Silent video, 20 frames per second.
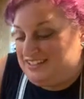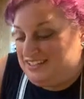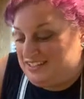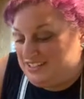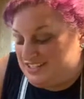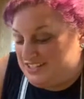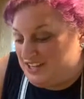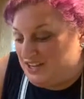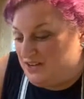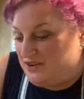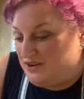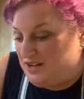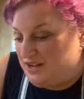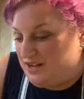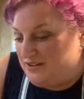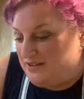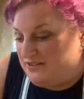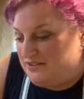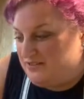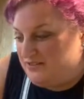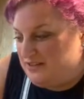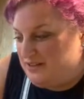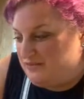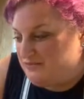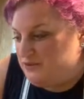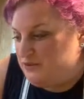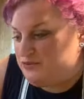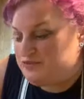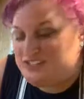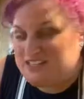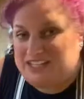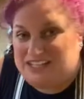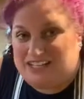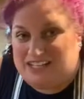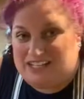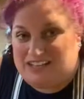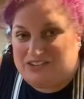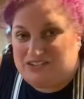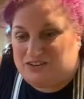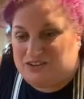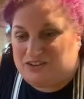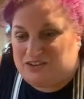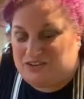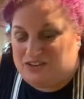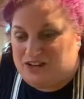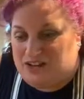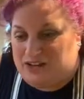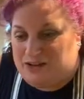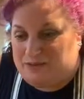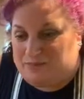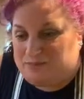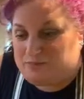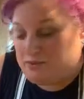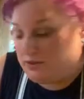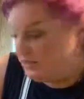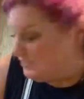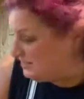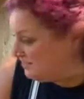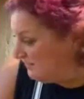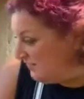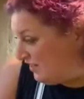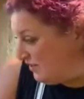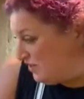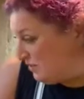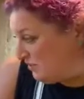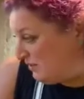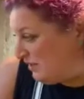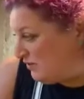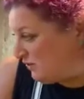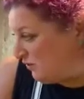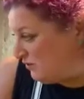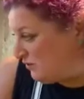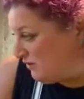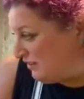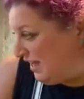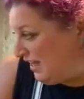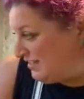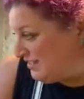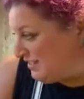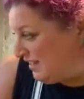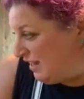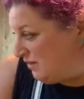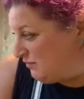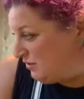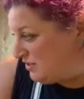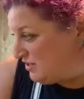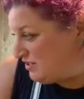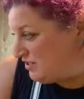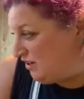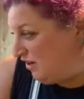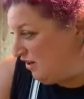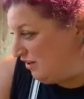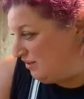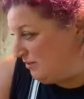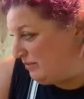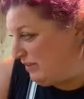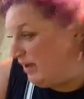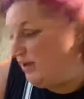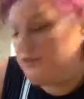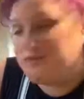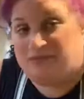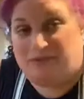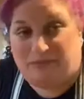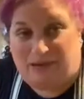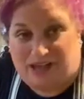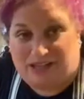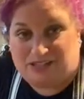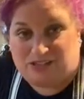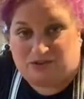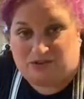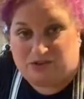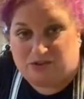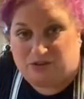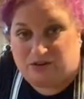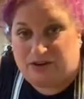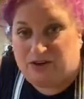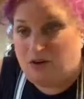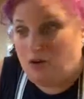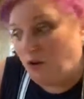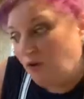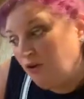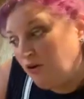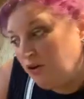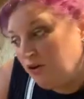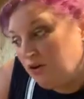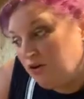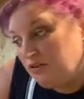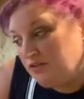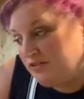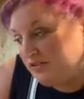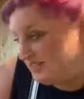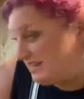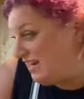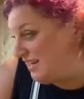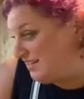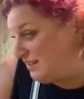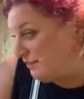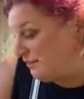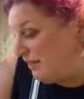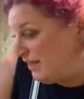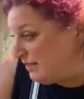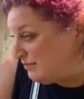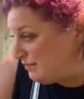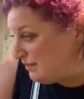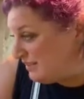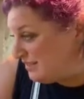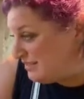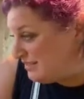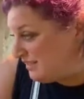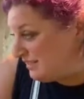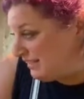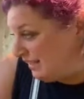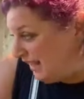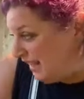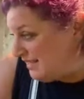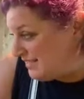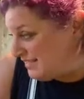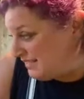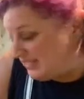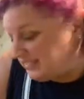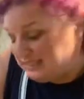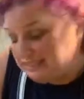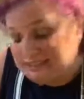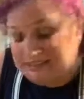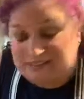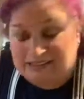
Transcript: So, if you've seen either Prince of Egypt, I told you last time, which is all about the Passover story, or the Ten Commandments, the classic,